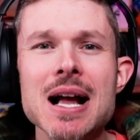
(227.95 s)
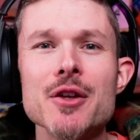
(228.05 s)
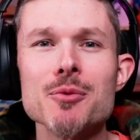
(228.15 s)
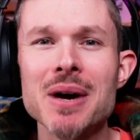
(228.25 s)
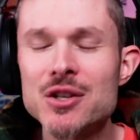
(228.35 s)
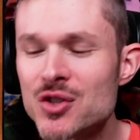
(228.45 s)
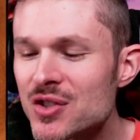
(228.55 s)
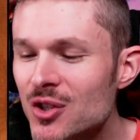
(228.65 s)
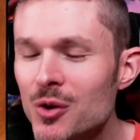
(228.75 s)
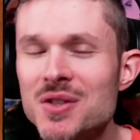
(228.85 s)
You might just
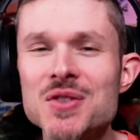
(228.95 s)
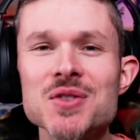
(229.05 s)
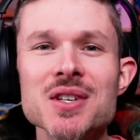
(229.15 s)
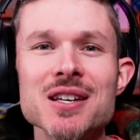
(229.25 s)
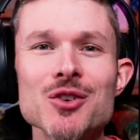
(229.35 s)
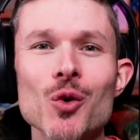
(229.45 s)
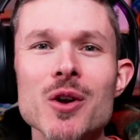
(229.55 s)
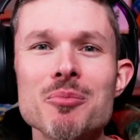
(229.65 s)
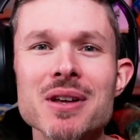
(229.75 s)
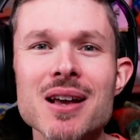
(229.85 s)
start to see it
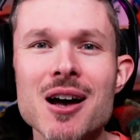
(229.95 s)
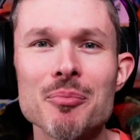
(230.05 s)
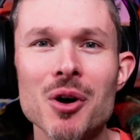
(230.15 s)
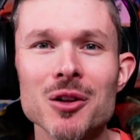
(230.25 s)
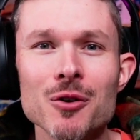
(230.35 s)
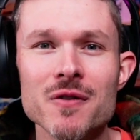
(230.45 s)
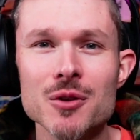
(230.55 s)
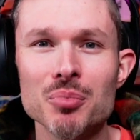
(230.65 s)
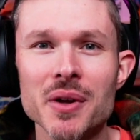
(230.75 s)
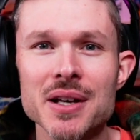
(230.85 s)
creeping up all over the
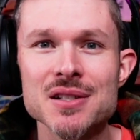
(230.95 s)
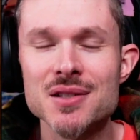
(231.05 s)
place.